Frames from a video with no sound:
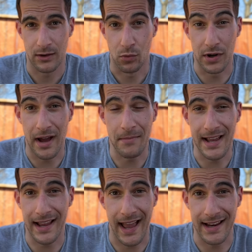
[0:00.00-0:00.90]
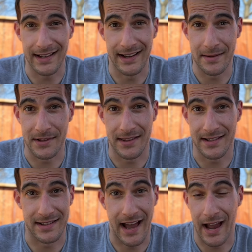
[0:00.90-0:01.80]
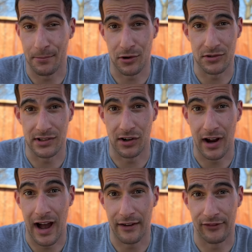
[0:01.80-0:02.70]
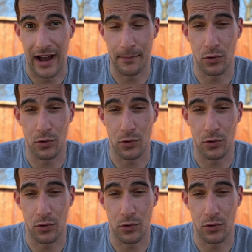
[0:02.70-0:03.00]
We're not making any claims that this is high protein or high fiber,